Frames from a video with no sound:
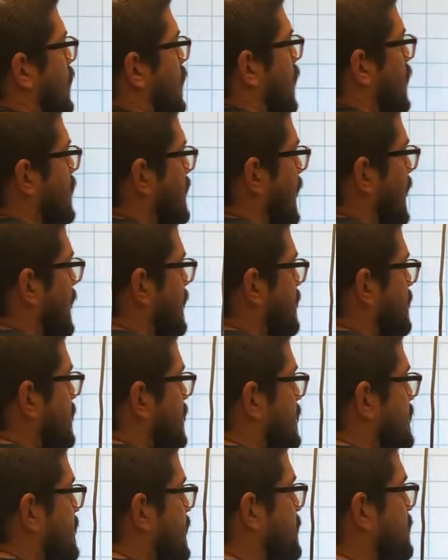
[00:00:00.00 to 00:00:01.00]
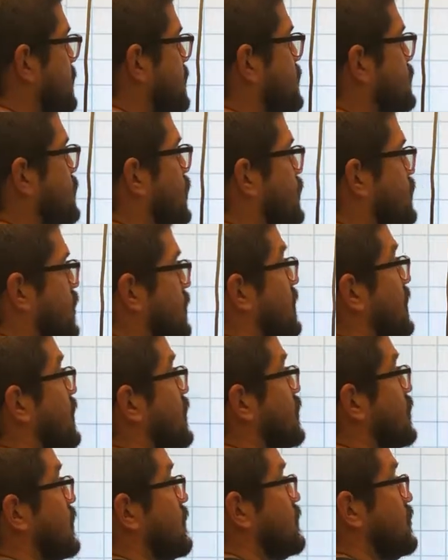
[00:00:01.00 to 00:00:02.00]
again, the difference goes up here.
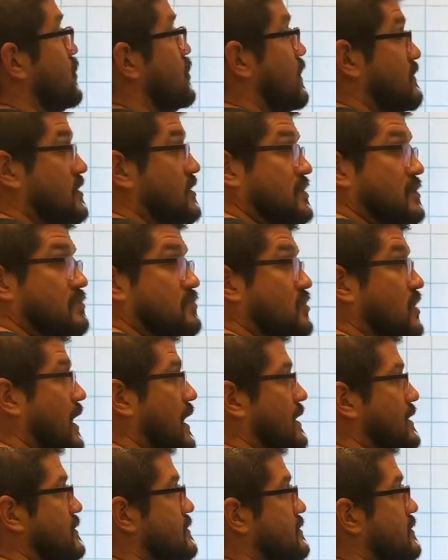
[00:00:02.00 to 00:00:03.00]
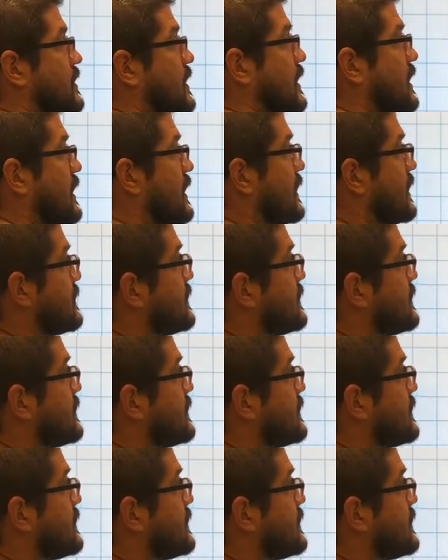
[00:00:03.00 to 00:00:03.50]
You'd have to subtract. And